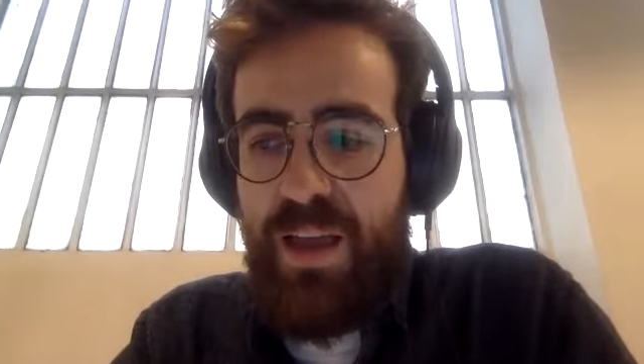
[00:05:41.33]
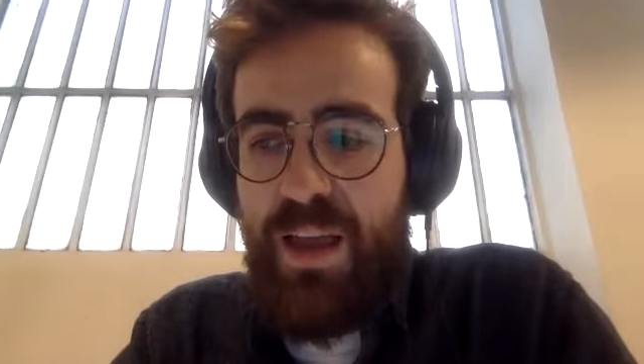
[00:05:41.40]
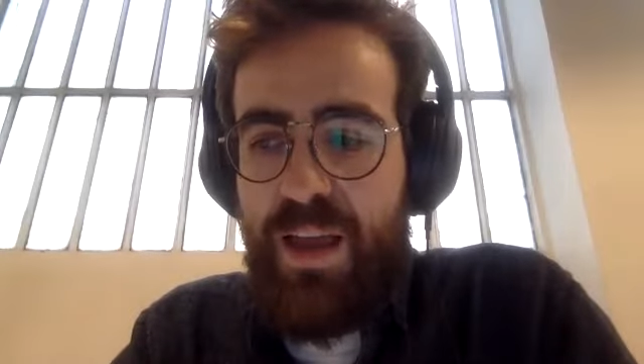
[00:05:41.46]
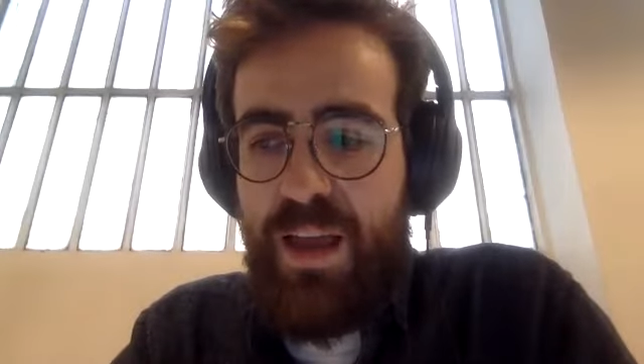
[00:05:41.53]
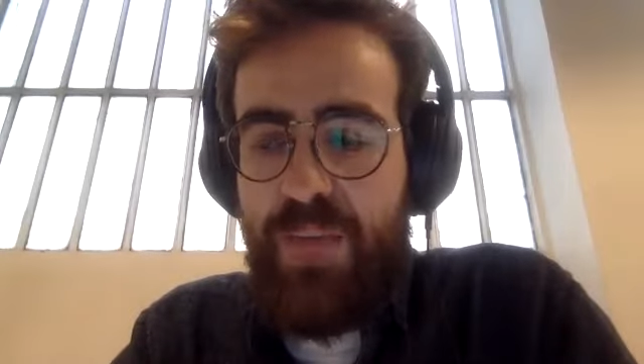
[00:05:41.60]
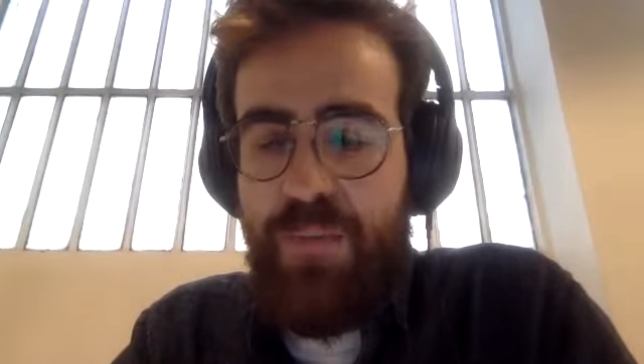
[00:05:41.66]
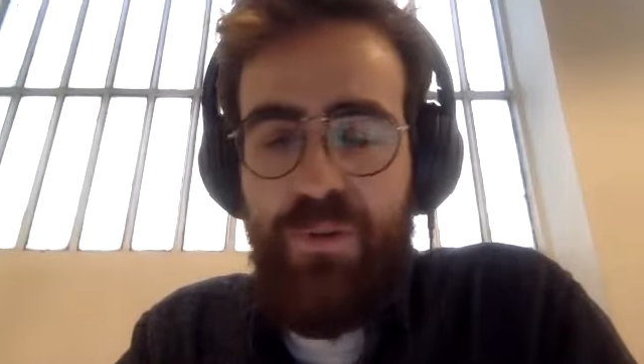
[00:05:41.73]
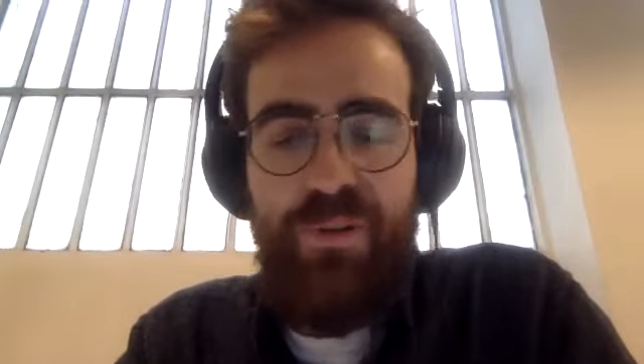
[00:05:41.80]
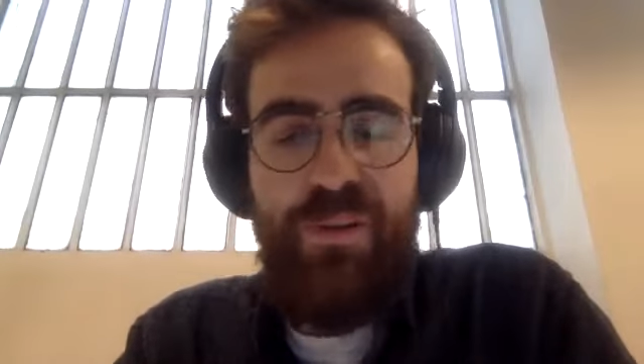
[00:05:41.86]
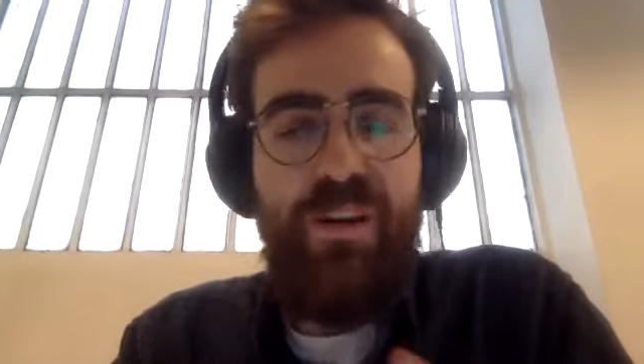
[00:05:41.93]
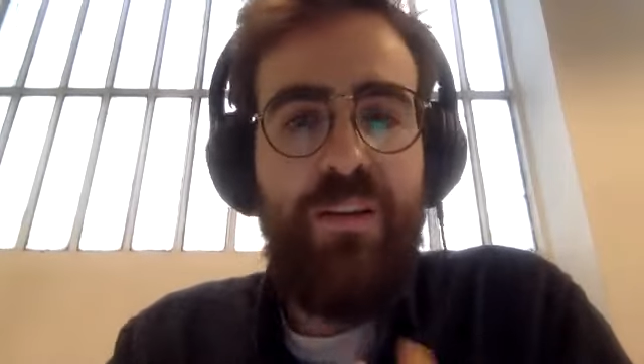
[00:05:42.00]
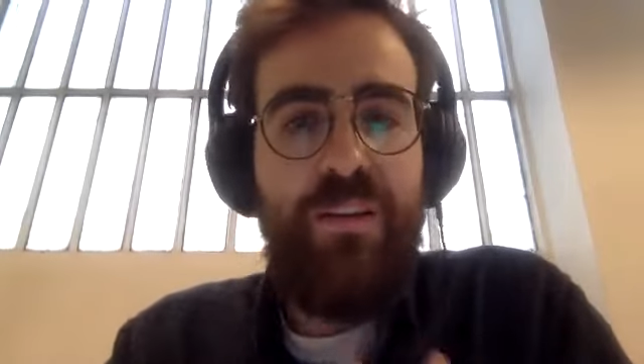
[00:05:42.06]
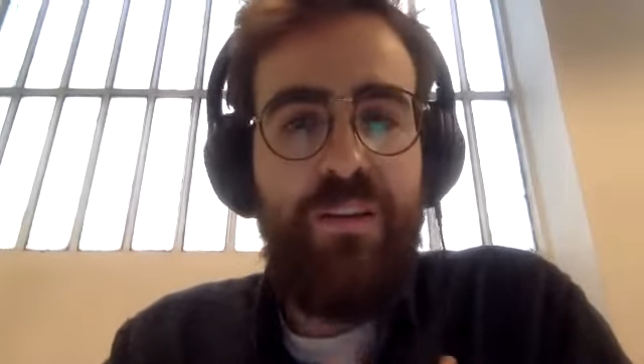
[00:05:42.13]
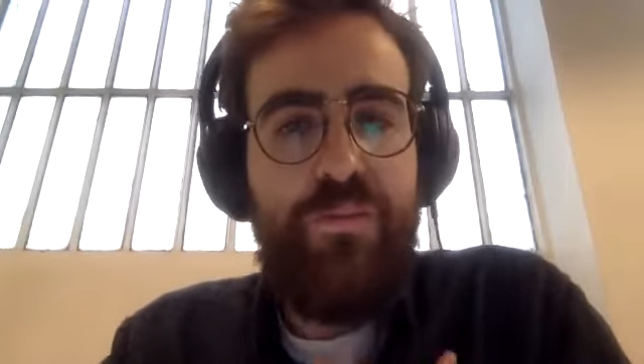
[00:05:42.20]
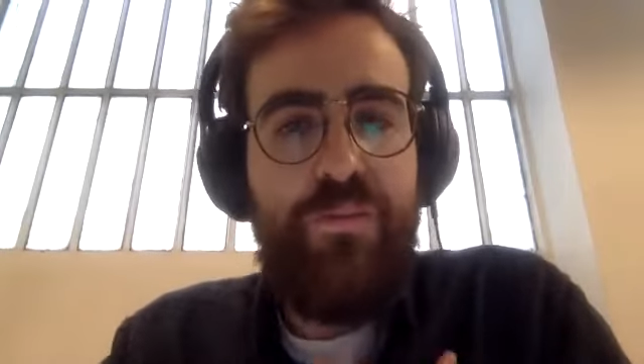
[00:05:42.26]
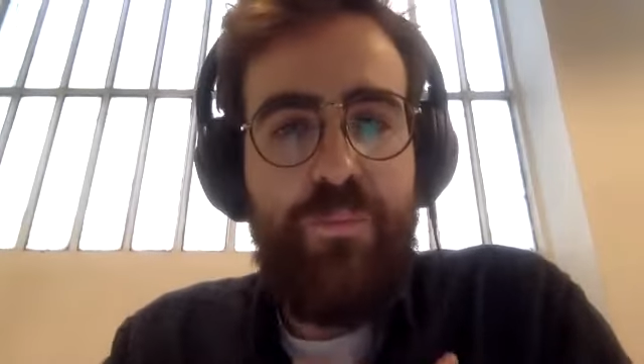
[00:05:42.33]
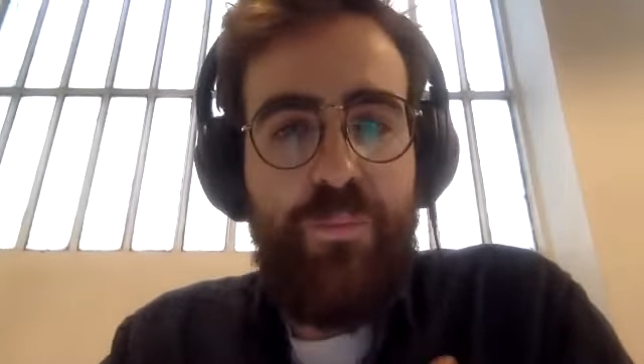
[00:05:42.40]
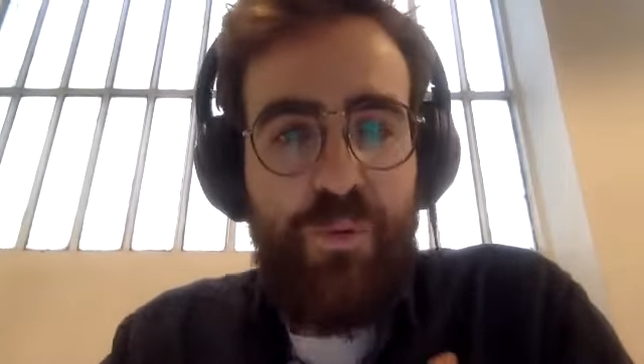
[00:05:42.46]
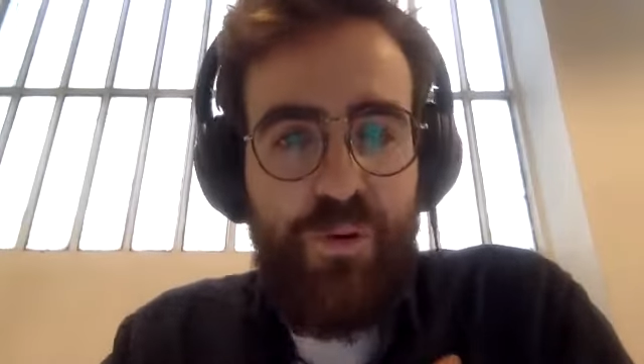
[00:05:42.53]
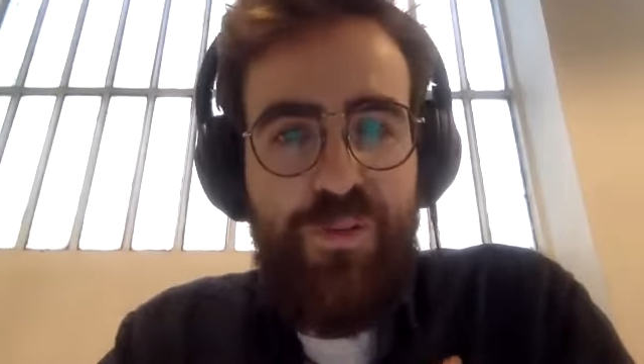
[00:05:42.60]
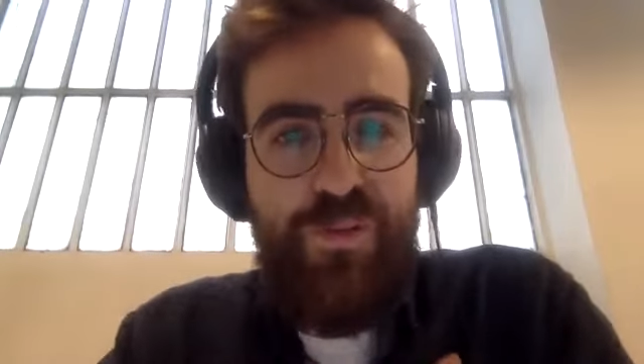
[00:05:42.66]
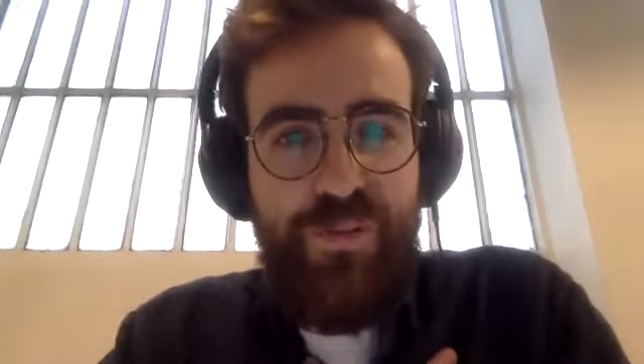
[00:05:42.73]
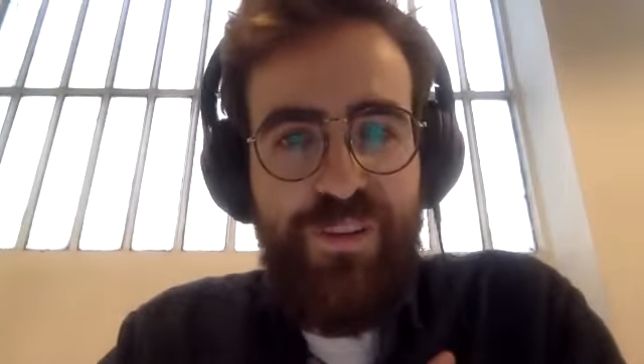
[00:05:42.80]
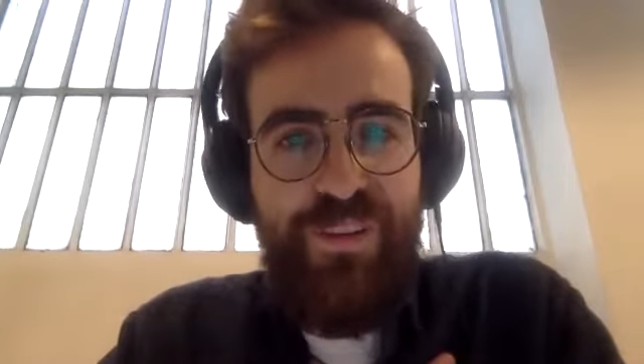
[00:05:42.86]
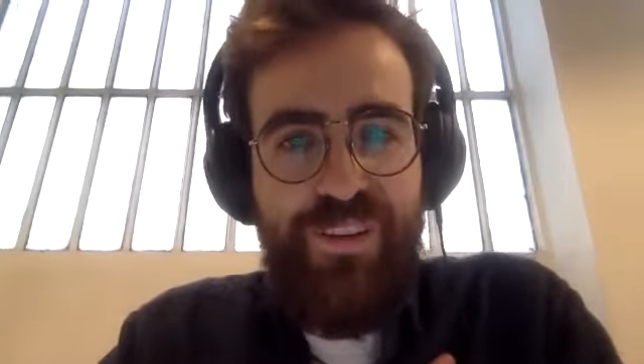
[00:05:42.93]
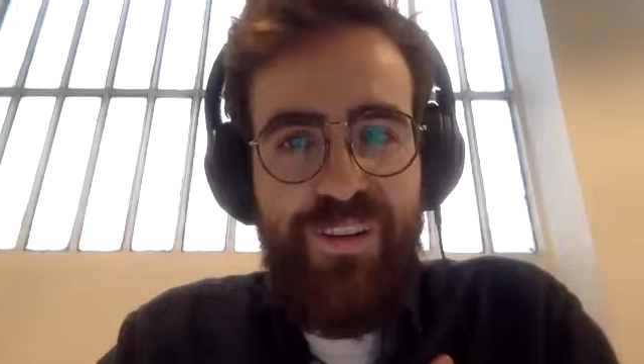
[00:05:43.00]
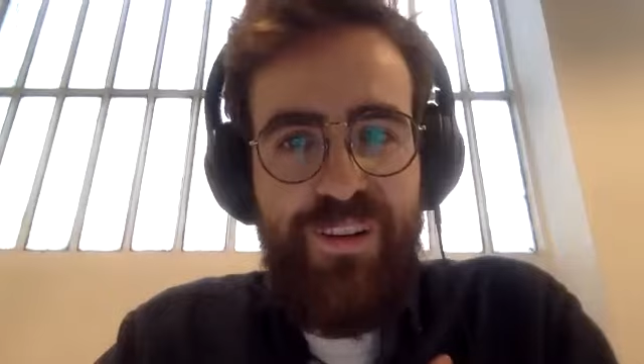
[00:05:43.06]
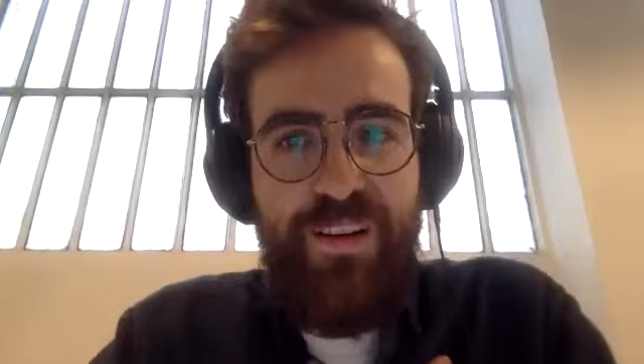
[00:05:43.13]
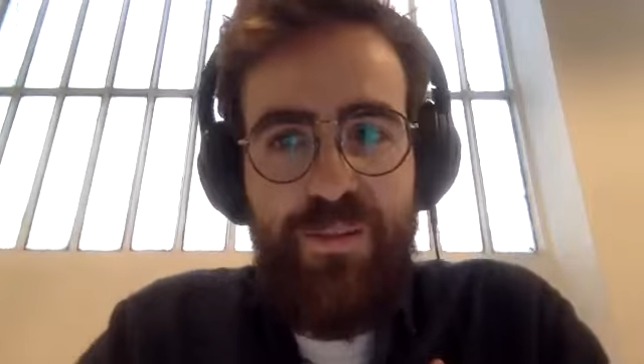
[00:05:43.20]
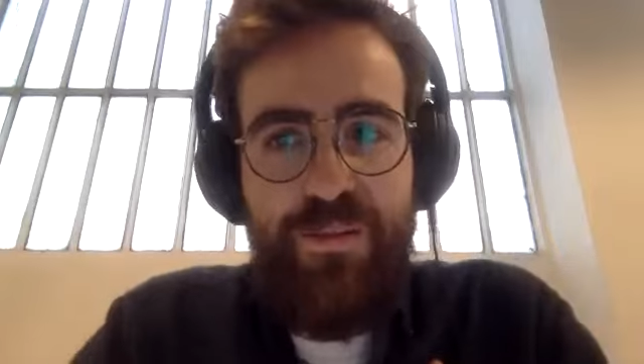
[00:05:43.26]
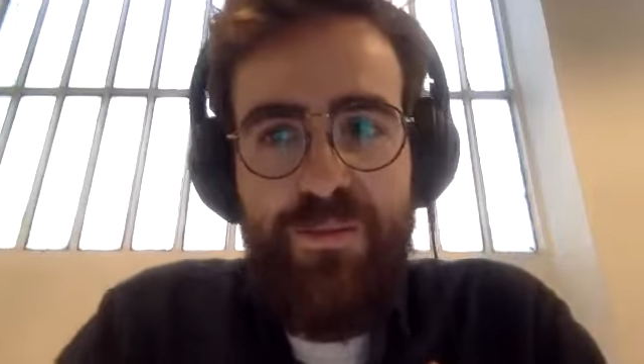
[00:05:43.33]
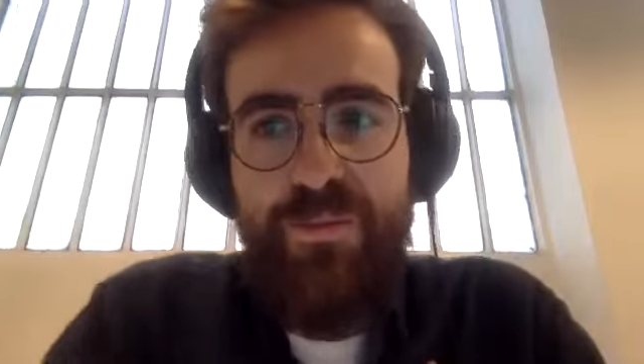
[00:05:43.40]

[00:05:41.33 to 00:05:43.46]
I put a lot of personal